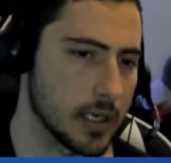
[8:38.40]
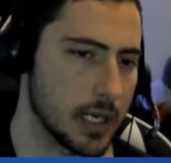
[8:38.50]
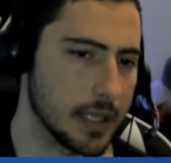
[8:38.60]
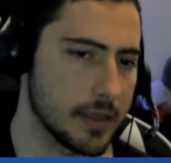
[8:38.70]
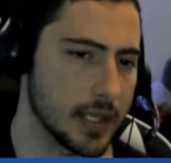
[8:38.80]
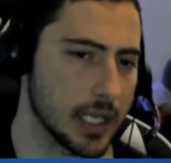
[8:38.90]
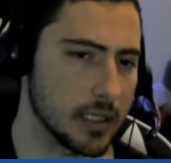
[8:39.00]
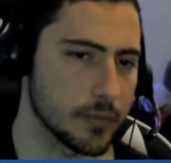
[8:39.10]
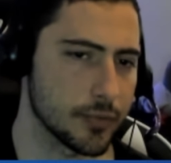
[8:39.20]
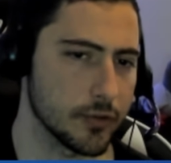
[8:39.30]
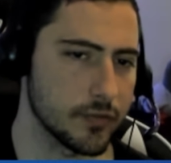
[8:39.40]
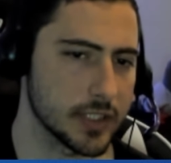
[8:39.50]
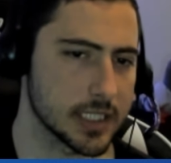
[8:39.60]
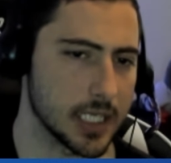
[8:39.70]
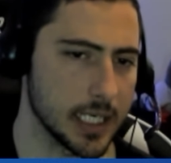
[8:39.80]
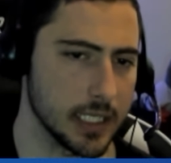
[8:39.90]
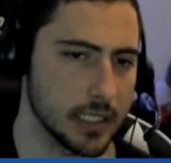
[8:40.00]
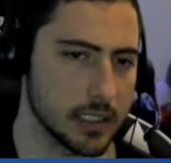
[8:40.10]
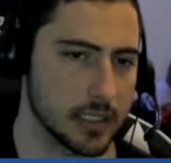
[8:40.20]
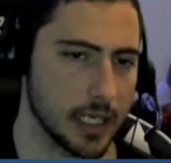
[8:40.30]
I think I'll improve this knight
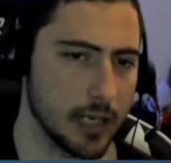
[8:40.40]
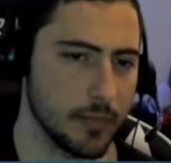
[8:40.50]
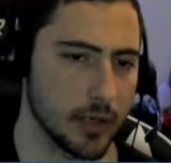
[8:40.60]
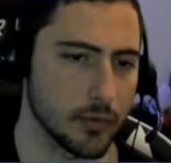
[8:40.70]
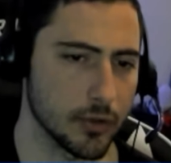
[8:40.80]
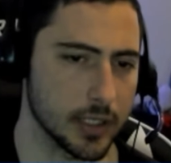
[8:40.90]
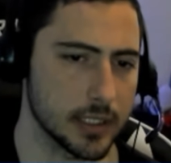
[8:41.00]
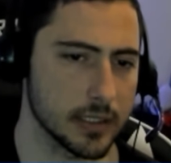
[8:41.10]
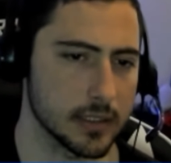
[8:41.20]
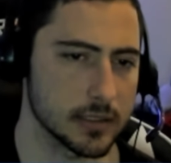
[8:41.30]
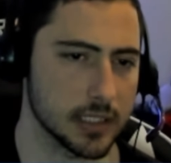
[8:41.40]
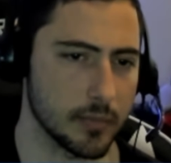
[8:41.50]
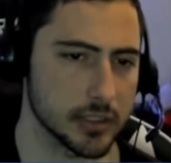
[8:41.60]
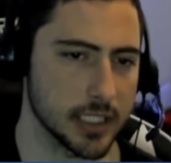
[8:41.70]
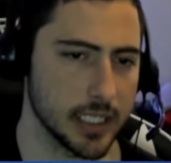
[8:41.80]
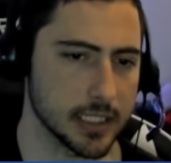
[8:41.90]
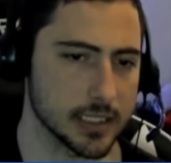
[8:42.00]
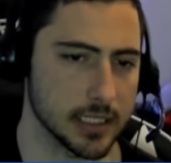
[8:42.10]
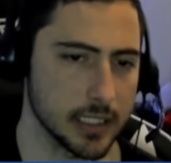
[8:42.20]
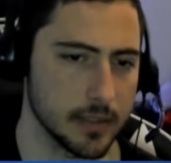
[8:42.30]
and my rook
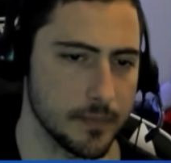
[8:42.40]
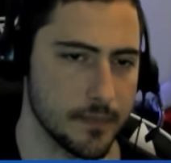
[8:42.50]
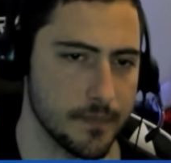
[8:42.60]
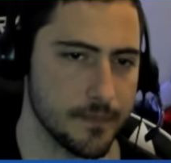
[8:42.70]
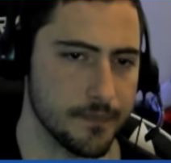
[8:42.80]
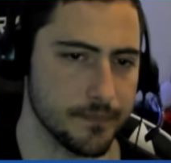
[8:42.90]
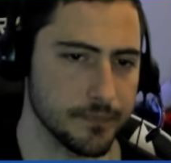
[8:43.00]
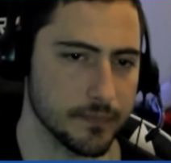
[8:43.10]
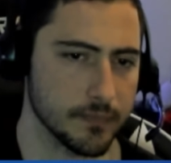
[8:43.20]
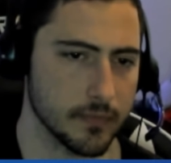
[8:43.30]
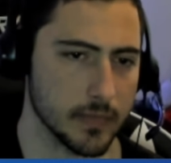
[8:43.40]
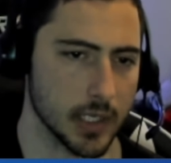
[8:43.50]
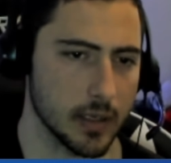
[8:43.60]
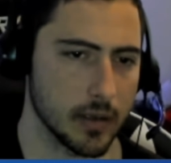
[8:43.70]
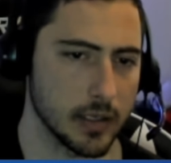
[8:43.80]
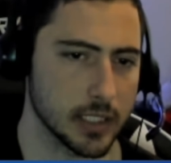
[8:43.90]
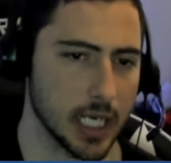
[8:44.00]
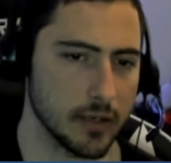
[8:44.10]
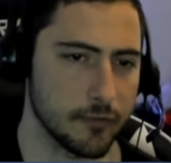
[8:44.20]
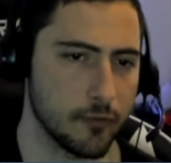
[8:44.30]
simultaneously and
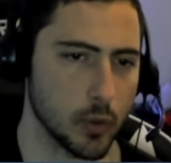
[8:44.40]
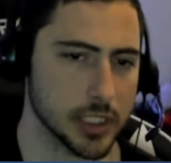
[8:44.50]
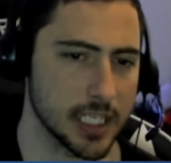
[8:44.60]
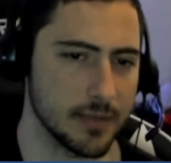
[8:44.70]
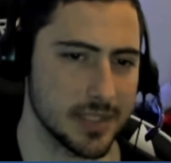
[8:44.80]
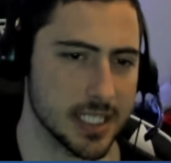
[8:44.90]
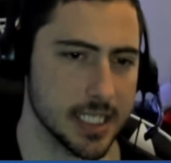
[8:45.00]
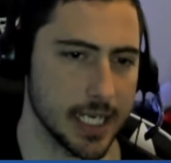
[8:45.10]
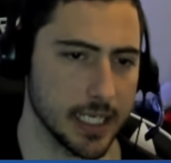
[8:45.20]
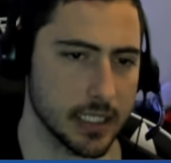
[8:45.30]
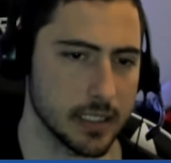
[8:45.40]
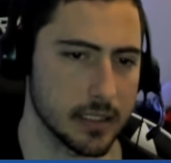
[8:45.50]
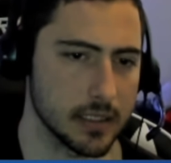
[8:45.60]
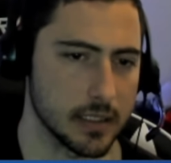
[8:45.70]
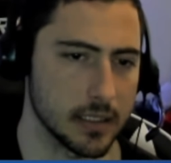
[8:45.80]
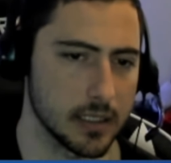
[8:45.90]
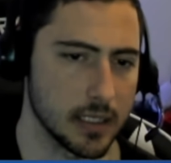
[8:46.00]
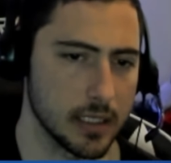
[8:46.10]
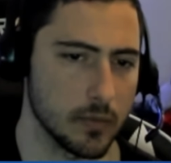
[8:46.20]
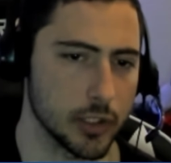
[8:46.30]
kind of force him to take,
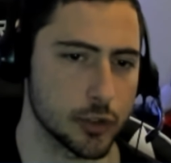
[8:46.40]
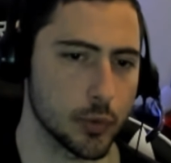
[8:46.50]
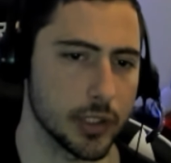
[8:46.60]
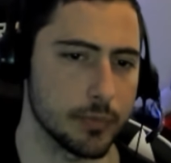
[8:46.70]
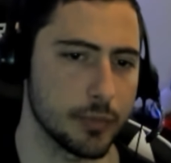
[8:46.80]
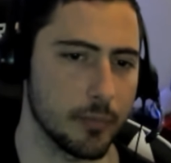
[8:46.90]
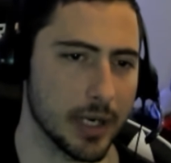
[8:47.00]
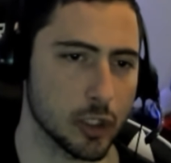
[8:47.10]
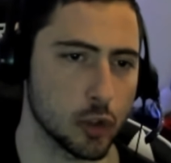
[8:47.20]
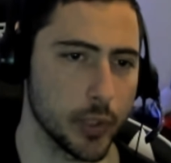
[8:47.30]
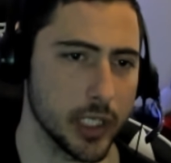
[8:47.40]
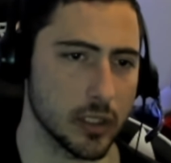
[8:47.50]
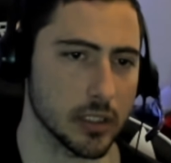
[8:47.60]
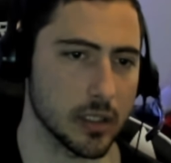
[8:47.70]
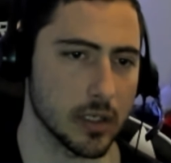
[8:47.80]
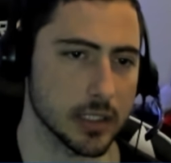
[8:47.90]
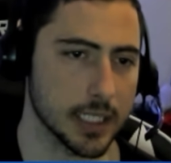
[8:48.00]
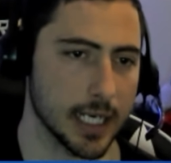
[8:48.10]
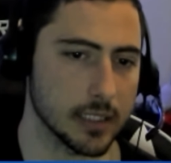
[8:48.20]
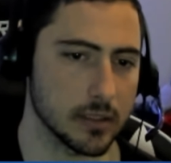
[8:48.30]
which would put my queen on the long
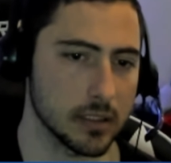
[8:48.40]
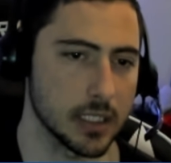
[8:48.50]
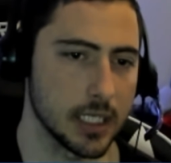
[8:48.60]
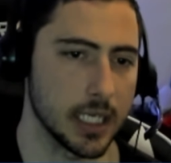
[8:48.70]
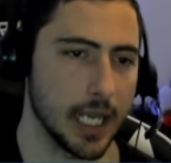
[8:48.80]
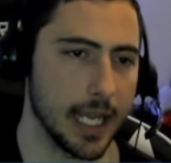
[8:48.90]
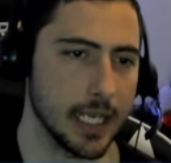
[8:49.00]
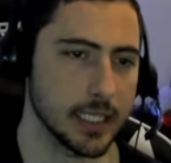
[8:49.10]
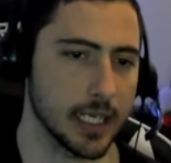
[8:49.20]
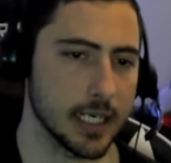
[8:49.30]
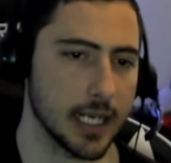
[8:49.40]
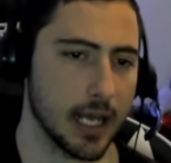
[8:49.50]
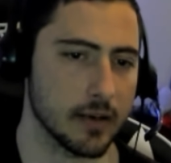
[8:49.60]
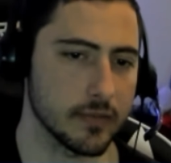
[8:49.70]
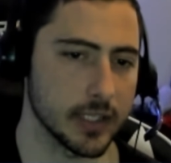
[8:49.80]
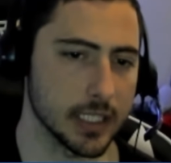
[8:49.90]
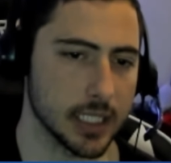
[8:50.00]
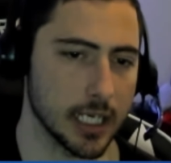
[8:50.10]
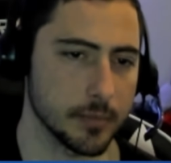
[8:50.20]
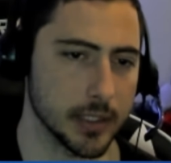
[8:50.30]
diagonal and get it out of the
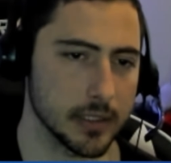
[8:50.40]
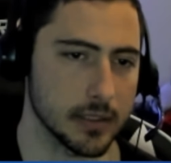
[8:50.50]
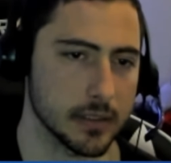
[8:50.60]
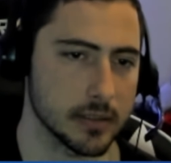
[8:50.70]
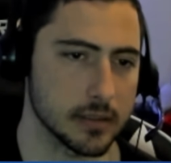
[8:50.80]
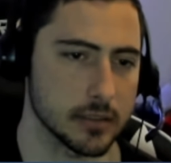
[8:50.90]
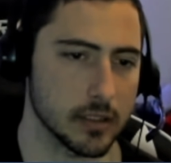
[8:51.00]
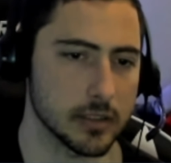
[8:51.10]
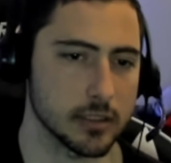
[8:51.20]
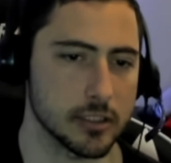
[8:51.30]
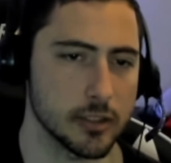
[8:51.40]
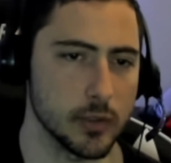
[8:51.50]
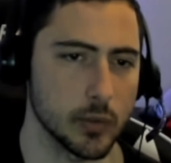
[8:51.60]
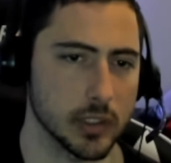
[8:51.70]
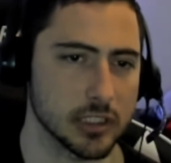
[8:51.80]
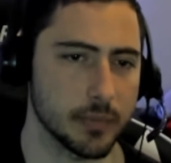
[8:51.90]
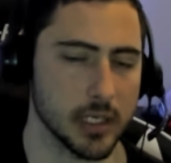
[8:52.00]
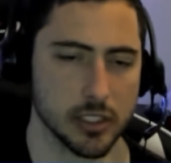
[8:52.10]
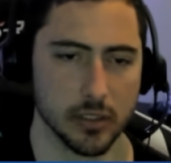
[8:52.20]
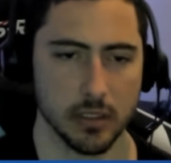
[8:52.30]
alignment. So it's a 2-in-1
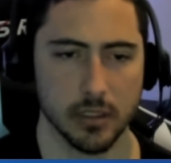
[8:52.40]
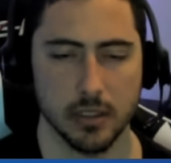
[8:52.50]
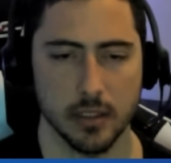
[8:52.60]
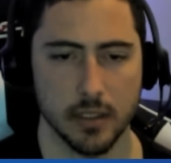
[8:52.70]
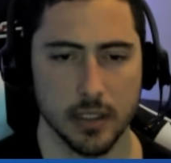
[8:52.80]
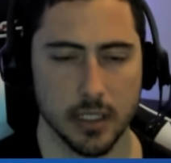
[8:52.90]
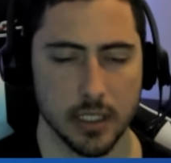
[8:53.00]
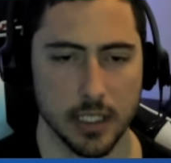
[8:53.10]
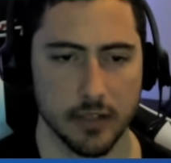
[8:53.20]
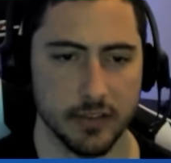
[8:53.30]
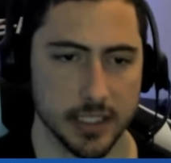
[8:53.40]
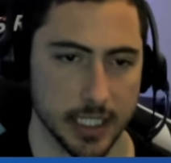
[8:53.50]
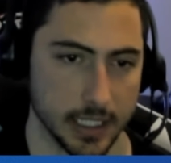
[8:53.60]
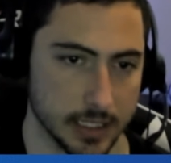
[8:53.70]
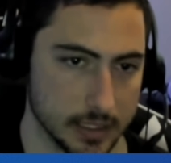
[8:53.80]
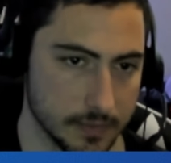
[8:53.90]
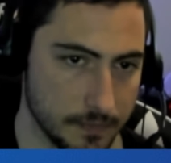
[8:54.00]
special if he takes.